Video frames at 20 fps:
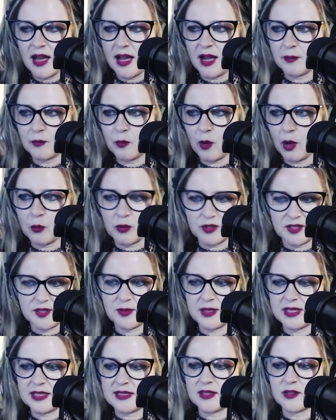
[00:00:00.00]
I want to
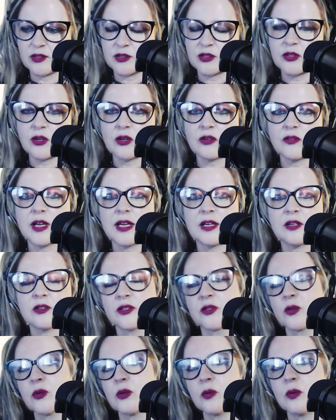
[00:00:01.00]
be a singer-songwriter,
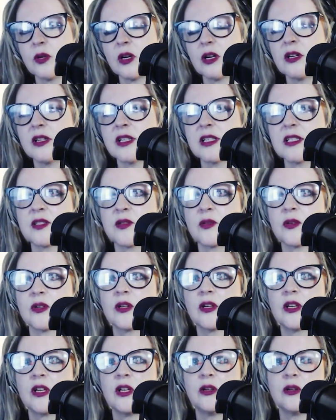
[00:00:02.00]
solo artist,
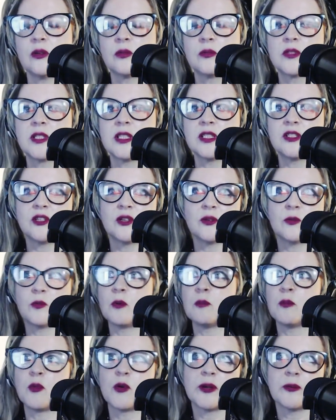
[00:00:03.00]
or did you at
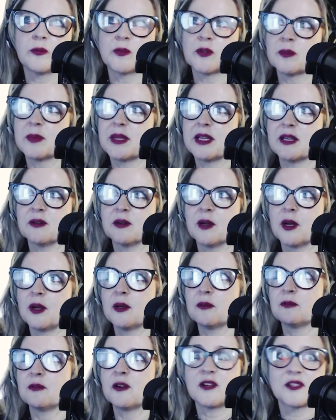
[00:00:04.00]
one point want to be a
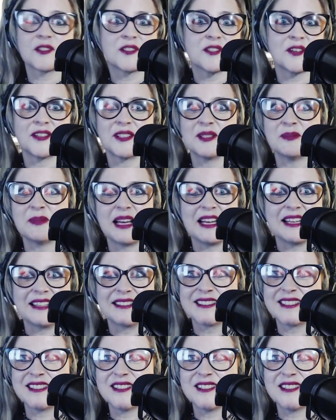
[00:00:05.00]
rock star in a band?